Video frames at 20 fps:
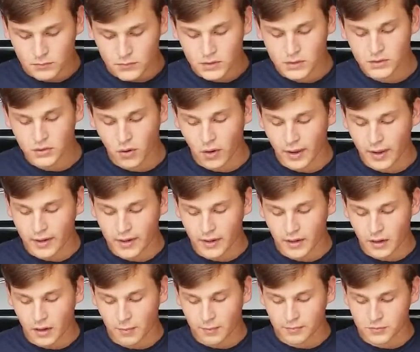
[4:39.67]
So I ended
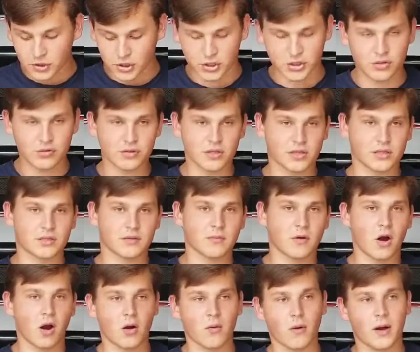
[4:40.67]
up just using some
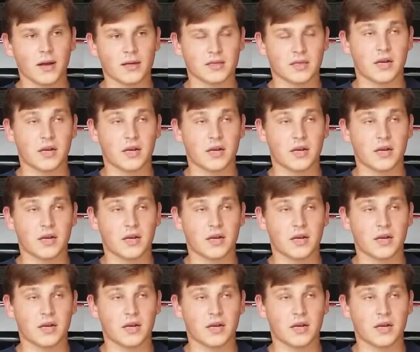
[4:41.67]
car wax,